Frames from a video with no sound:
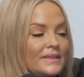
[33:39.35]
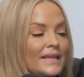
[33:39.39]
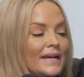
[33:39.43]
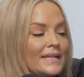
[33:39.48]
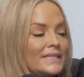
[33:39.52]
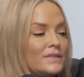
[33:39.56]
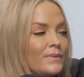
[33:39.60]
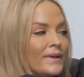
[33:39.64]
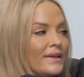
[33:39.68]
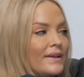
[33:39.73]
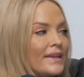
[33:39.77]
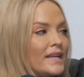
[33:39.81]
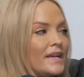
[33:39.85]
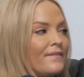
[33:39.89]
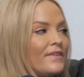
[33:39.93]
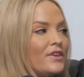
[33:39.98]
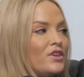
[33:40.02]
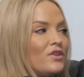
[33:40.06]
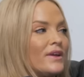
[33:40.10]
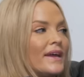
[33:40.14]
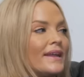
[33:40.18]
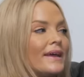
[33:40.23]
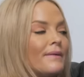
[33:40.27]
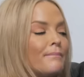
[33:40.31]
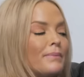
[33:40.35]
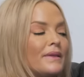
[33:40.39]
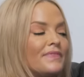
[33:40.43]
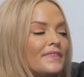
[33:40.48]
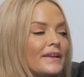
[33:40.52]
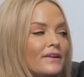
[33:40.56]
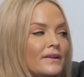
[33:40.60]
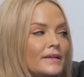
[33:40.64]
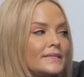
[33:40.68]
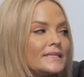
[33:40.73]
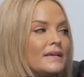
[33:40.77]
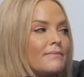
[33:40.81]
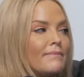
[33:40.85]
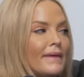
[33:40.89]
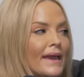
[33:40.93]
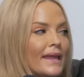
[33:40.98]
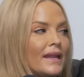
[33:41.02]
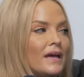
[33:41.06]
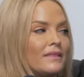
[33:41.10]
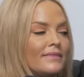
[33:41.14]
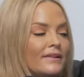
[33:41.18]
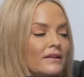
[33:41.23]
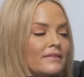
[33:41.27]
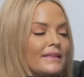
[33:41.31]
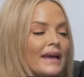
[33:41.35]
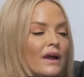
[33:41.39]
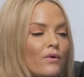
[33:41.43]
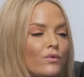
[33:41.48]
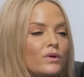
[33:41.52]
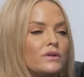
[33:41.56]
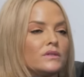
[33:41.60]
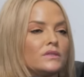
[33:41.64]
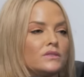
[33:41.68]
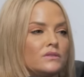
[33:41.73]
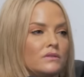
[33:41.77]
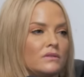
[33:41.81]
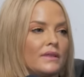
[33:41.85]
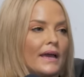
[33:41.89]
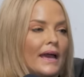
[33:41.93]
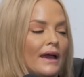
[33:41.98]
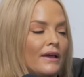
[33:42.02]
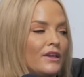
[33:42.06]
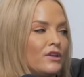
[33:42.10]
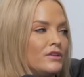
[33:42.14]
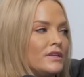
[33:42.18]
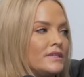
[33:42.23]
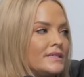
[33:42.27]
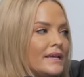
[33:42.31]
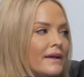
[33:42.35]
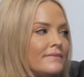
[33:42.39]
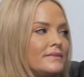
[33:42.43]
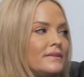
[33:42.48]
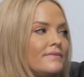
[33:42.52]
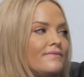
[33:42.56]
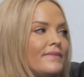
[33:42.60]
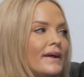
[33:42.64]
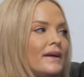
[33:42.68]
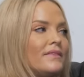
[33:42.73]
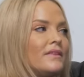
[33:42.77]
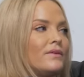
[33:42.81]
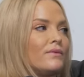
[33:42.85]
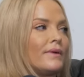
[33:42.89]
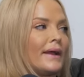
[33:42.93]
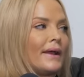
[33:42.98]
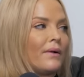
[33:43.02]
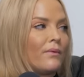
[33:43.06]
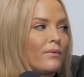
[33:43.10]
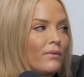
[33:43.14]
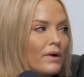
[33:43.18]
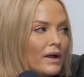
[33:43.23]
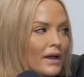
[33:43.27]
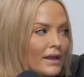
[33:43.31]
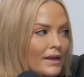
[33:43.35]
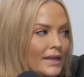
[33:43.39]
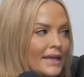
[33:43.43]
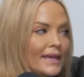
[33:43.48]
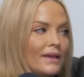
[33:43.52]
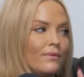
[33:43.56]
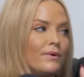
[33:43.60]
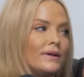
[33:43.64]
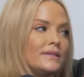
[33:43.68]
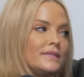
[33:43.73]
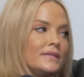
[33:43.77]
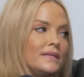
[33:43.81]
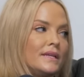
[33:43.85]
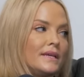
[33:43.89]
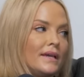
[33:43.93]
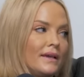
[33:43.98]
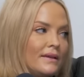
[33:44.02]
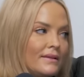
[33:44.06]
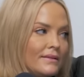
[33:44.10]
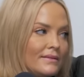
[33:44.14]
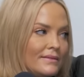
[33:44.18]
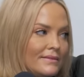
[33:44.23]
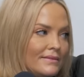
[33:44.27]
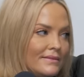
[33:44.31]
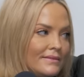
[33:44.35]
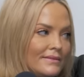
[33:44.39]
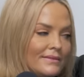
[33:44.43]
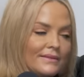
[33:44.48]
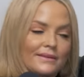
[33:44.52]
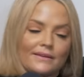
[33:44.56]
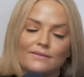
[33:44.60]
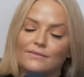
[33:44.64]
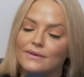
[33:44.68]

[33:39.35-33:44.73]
But that's but there is a man out there that will do that. You just have to find the right one. He wasn't it.